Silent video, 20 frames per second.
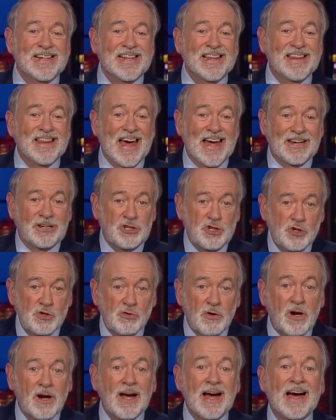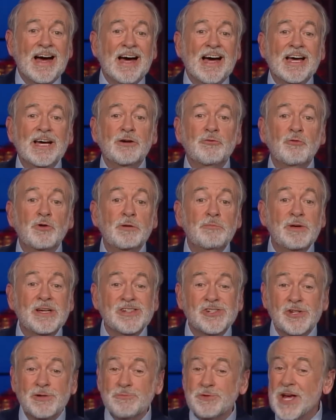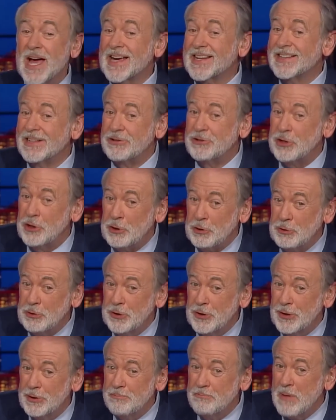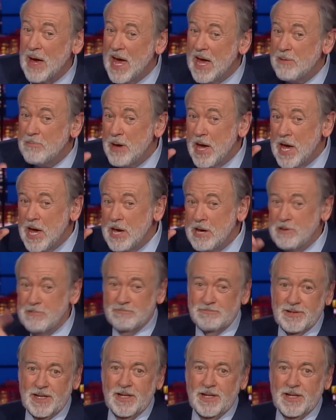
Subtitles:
that you or I would be subjected to? Maybe.